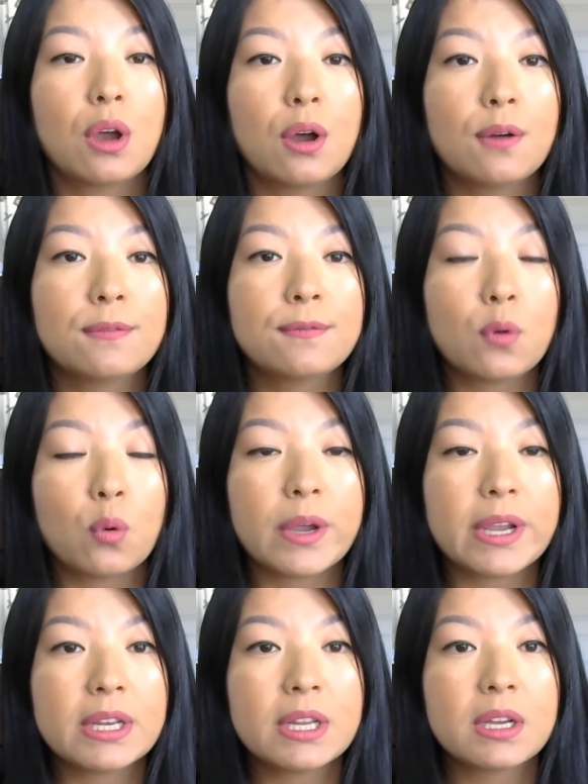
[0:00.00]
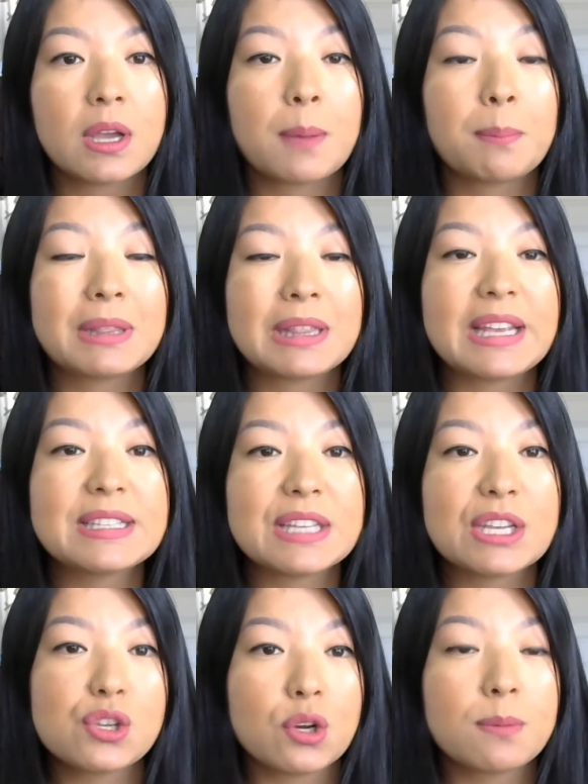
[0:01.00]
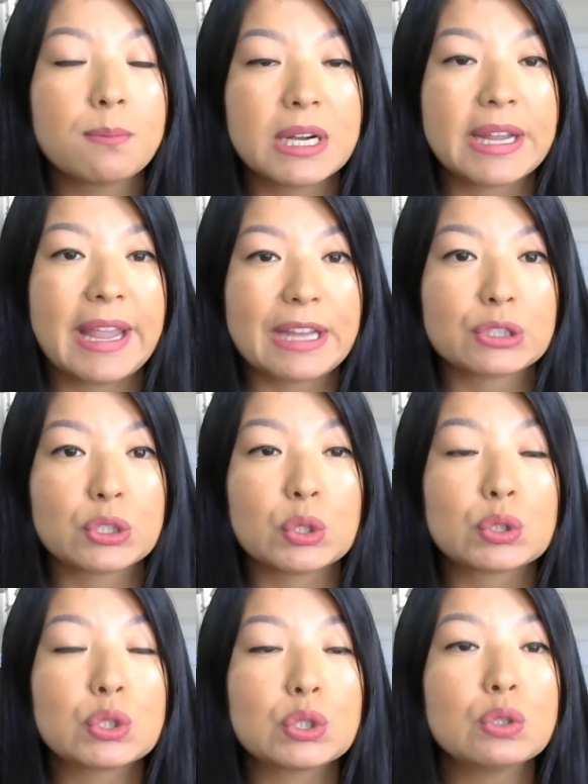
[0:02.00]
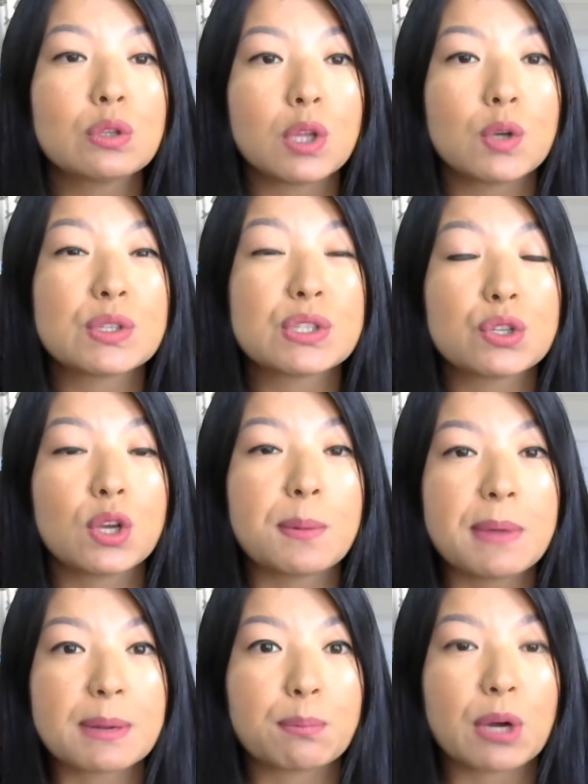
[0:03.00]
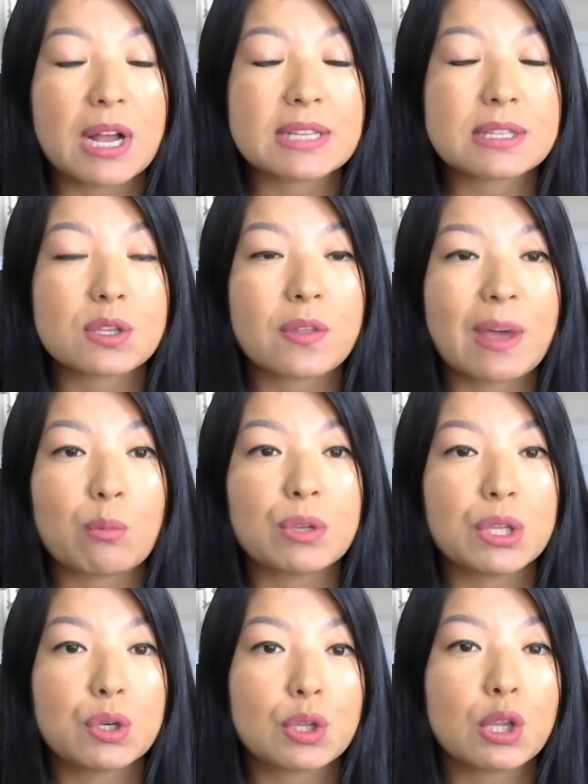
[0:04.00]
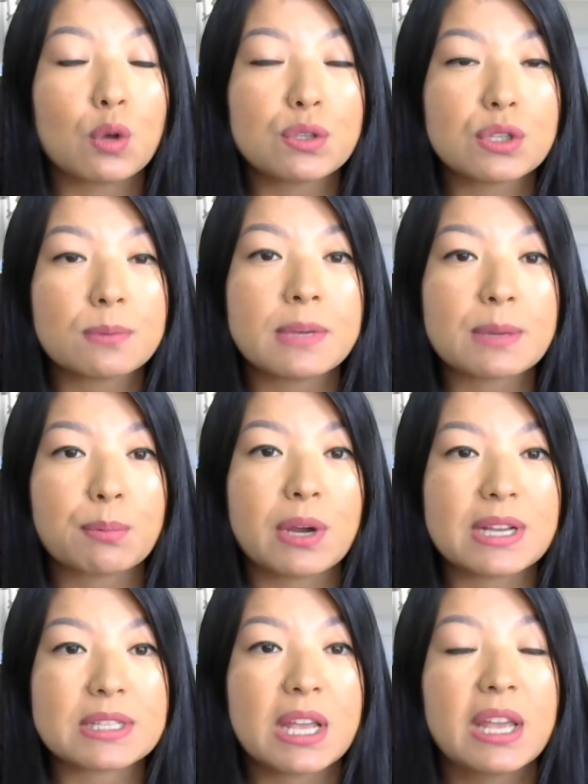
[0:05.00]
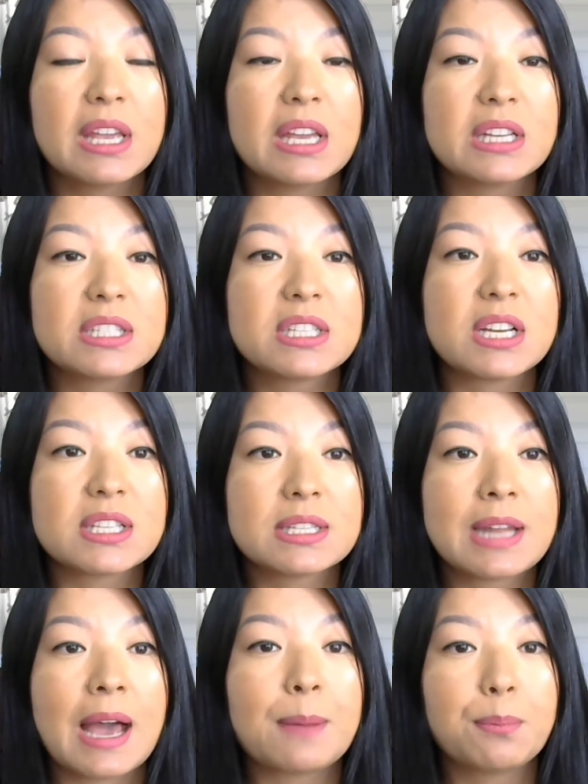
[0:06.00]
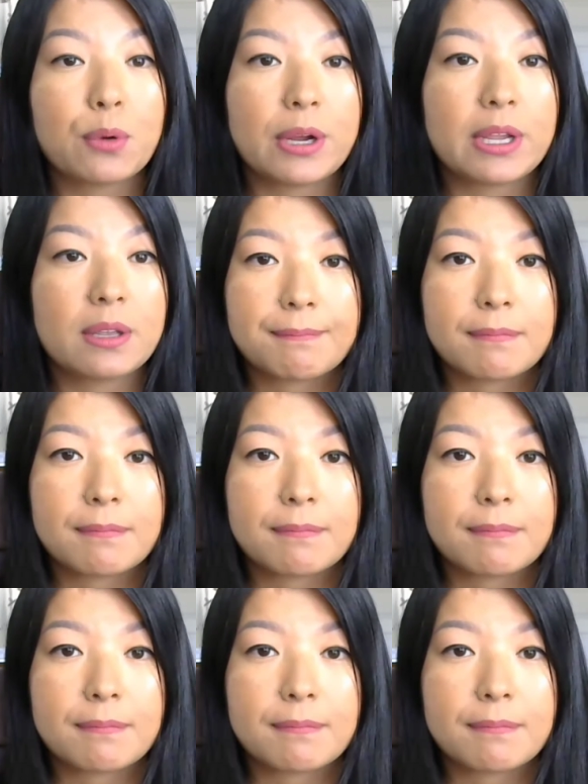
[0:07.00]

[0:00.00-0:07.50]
Avoid placing your mug handle too close to your mug press so that when you close your mug press, it does not break.